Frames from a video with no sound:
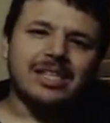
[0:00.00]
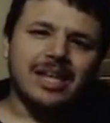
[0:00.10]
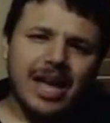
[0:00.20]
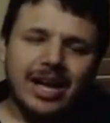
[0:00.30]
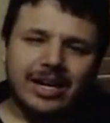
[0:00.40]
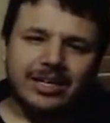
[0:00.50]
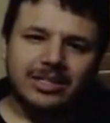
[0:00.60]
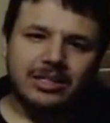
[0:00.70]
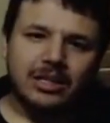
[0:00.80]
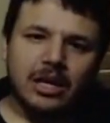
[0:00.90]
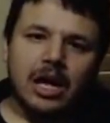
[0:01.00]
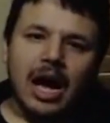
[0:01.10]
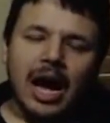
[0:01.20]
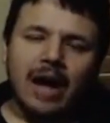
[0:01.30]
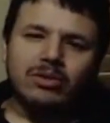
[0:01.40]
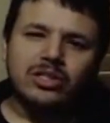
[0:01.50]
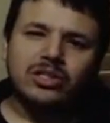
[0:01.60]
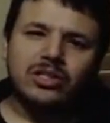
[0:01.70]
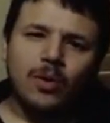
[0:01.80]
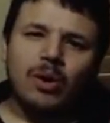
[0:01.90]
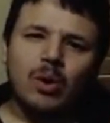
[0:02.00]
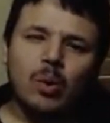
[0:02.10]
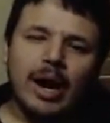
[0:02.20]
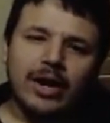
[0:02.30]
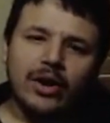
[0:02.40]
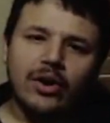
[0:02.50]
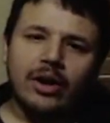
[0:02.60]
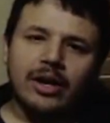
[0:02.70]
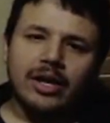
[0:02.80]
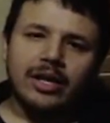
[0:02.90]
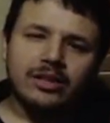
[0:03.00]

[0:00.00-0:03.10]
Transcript: is, I would still require